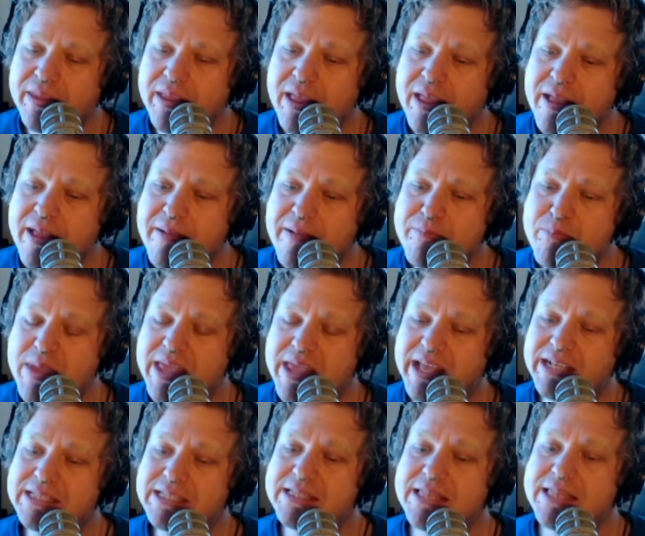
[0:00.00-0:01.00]
because
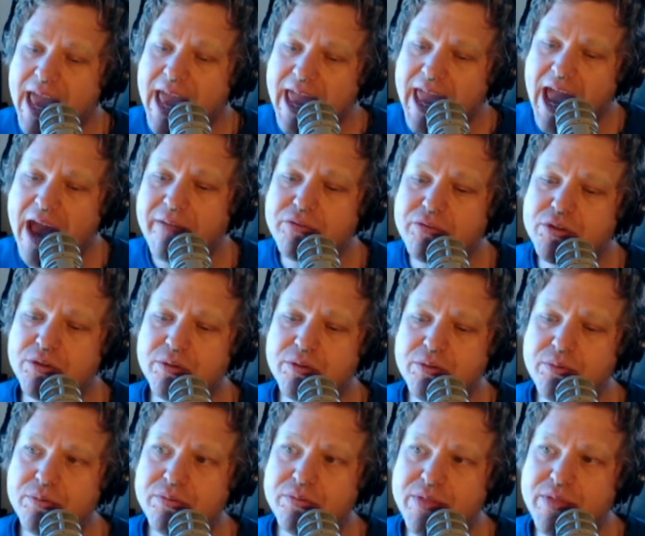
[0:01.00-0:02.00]
they
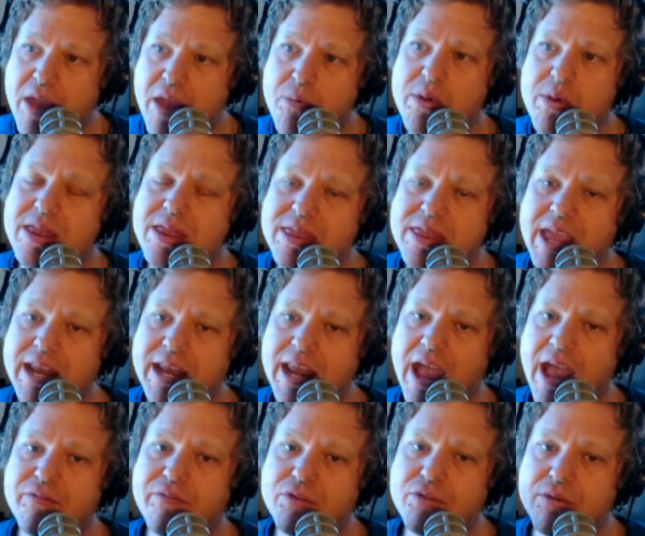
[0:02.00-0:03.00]
would then have
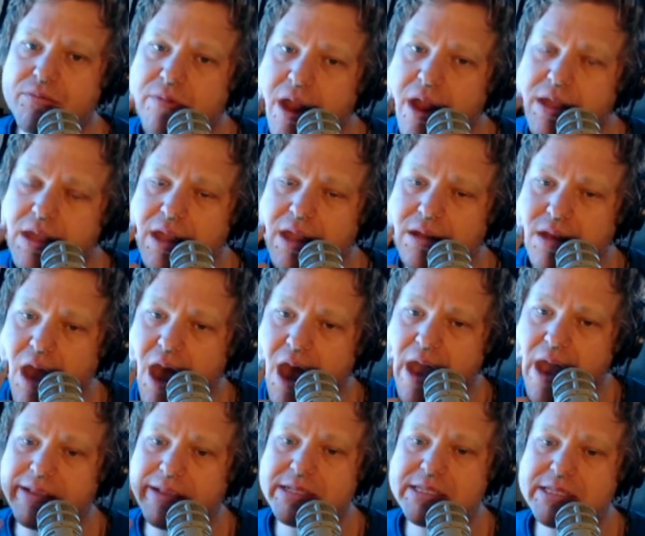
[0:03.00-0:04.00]
to
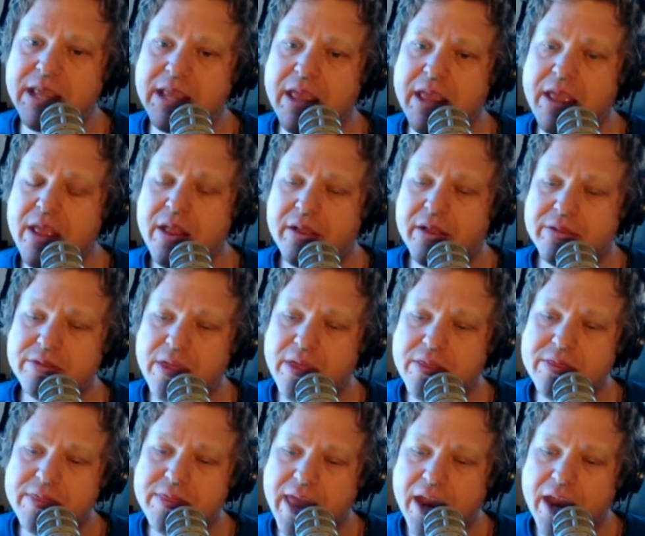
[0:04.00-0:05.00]
recognize that
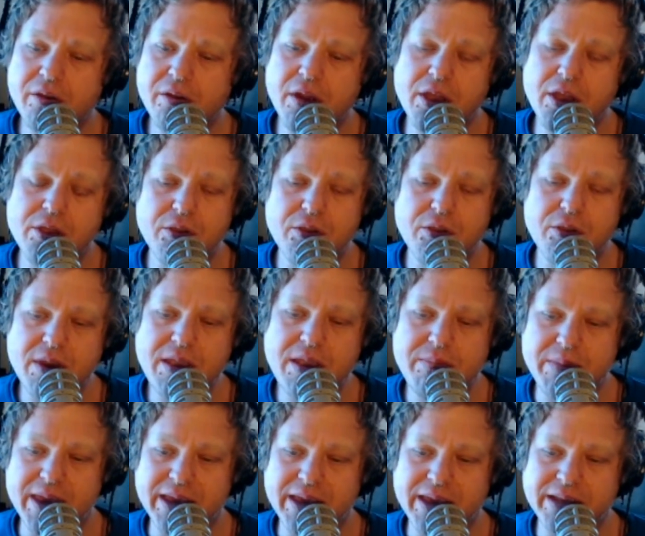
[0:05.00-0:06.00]
their
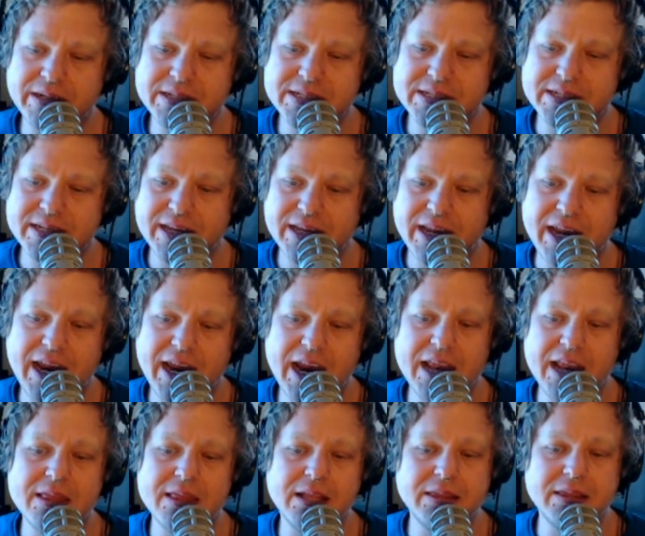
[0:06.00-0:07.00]
agreement in the
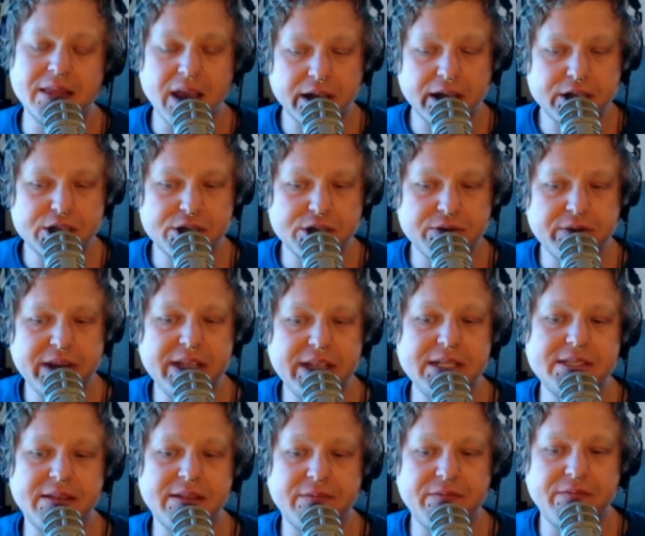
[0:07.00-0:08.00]
luxuries
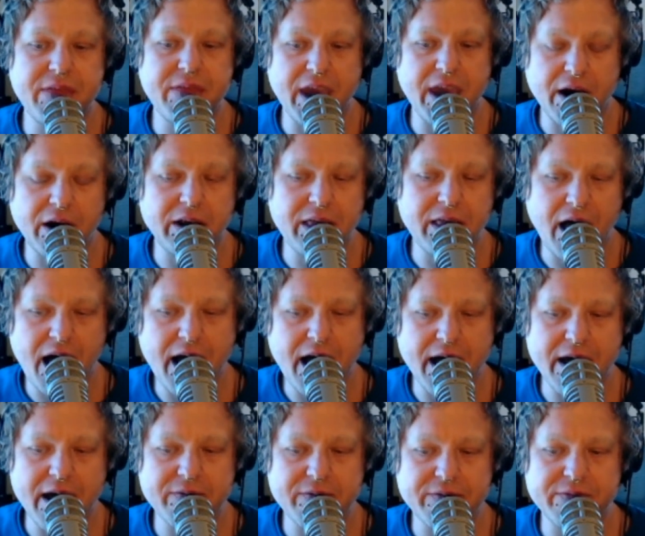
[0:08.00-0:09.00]
of their
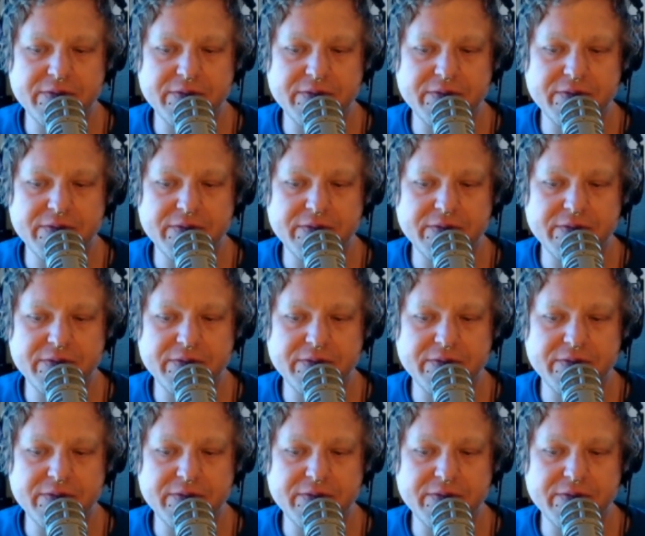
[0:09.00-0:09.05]
life